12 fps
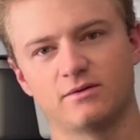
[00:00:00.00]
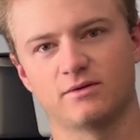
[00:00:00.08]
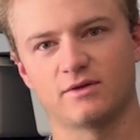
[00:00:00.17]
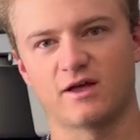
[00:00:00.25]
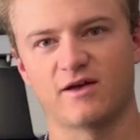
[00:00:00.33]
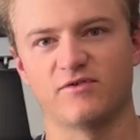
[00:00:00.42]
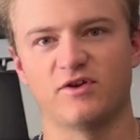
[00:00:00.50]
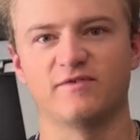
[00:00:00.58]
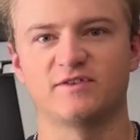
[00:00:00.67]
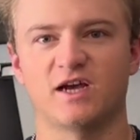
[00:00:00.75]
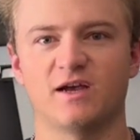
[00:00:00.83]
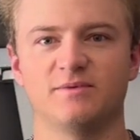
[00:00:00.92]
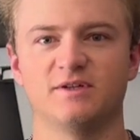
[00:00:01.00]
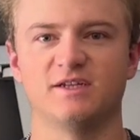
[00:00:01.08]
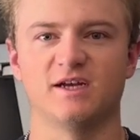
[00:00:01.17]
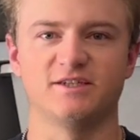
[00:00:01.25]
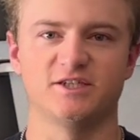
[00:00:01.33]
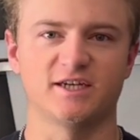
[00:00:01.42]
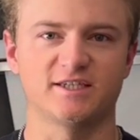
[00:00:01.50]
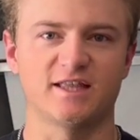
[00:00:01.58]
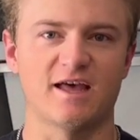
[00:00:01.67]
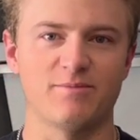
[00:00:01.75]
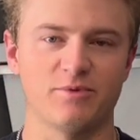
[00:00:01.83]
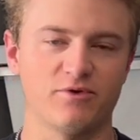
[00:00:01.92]
have enough time to digest
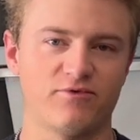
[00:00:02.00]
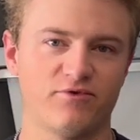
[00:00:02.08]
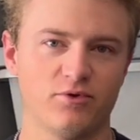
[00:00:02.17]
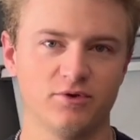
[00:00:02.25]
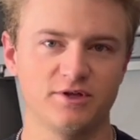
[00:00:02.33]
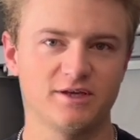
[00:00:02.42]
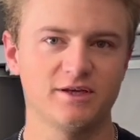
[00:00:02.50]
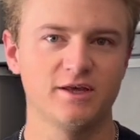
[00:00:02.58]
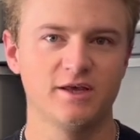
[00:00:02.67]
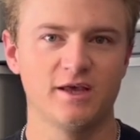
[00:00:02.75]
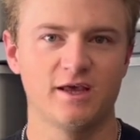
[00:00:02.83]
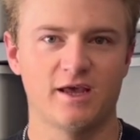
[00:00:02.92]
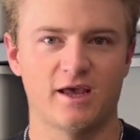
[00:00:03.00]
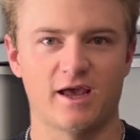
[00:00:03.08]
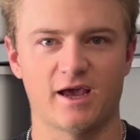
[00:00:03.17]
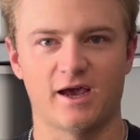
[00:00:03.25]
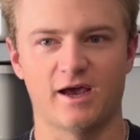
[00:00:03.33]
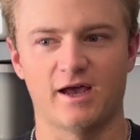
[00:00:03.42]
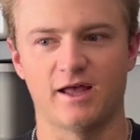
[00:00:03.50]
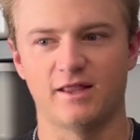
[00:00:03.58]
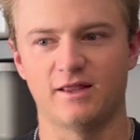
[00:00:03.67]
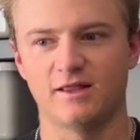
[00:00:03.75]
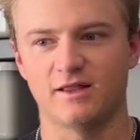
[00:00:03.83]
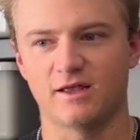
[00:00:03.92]
that meal fully.
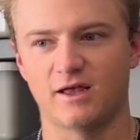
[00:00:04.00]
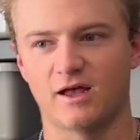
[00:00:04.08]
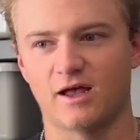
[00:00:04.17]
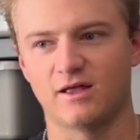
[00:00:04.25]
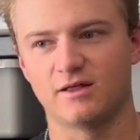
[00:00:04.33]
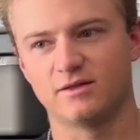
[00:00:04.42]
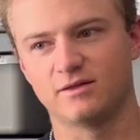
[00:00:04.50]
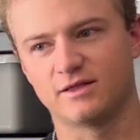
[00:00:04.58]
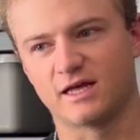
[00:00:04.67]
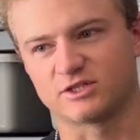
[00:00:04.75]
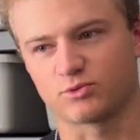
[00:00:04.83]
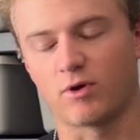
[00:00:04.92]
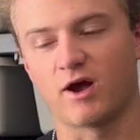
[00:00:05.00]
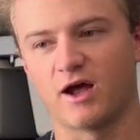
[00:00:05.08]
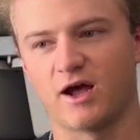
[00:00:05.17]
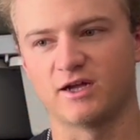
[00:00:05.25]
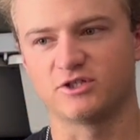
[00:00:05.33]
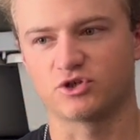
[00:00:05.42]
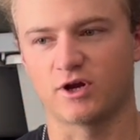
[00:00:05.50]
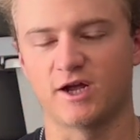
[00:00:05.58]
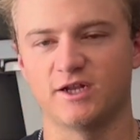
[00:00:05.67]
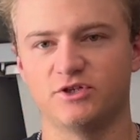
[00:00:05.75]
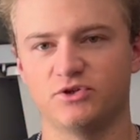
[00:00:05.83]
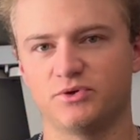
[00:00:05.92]
And that's why I
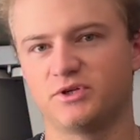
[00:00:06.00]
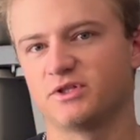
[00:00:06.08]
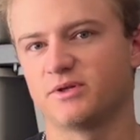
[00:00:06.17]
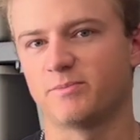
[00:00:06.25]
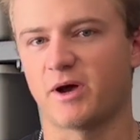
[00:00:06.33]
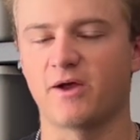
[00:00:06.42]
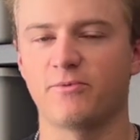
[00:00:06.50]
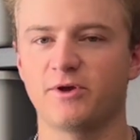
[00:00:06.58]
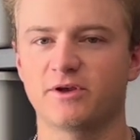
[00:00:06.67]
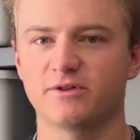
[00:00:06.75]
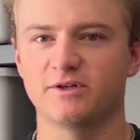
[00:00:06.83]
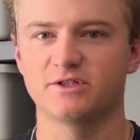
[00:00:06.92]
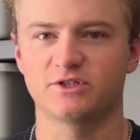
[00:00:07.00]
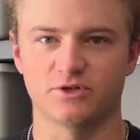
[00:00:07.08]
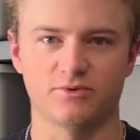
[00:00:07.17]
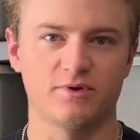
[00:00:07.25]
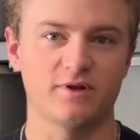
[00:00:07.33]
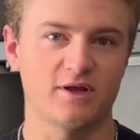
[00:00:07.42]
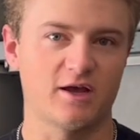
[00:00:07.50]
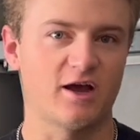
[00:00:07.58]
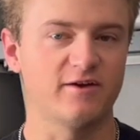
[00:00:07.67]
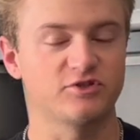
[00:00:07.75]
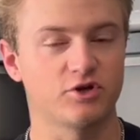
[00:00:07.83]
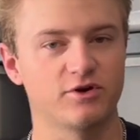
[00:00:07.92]
tried doing the bi-weekly. So
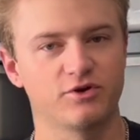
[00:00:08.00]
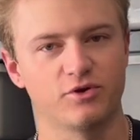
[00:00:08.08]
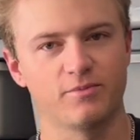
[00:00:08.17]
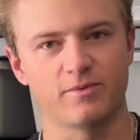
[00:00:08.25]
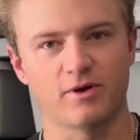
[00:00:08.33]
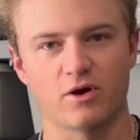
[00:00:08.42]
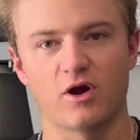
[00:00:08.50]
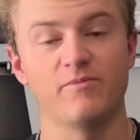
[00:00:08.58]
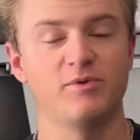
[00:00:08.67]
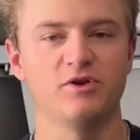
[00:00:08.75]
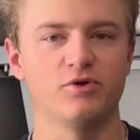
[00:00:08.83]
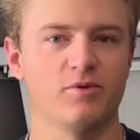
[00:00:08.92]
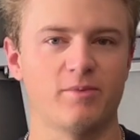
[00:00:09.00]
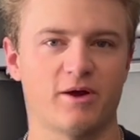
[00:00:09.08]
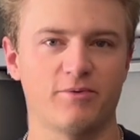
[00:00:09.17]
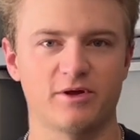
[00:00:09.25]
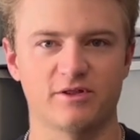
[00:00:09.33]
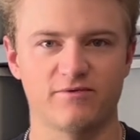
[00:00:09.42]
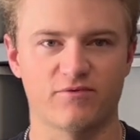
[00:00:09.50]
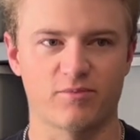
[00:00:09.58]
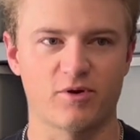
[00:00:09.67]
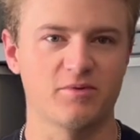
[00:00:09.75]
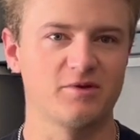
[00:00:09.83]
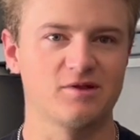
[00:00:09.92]
I've been doing bi-weekly for
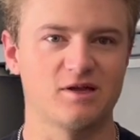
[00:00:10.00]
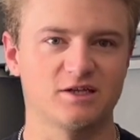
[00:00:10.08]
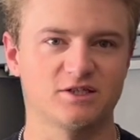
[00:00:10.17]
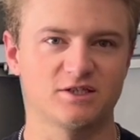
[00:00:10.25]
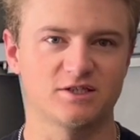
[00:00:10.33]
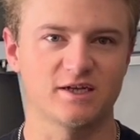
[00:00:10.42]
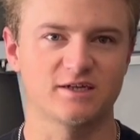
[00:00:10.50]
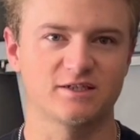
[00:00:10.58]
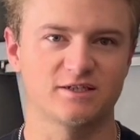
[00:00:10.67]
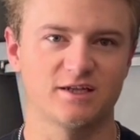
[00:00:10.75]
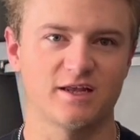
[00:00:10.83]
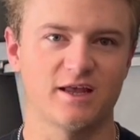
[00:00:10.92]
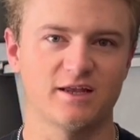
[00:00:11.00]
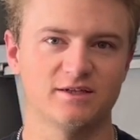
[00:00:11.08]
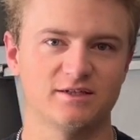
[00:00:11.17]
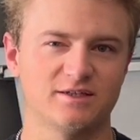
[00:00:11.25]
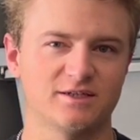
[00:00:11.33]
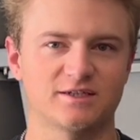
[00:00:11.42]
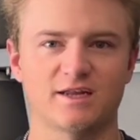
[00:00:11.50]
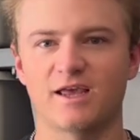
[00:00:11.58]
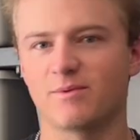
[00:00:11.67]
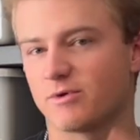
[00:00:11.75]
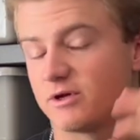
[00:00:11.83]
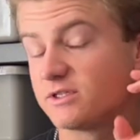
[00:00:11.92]
probably the last like 6 to 8
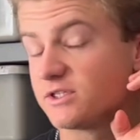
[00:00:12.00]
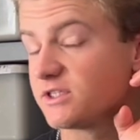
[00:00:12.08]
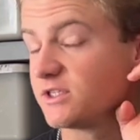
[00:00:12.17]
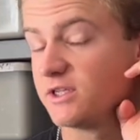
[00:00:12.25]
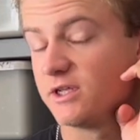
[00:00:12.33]
months.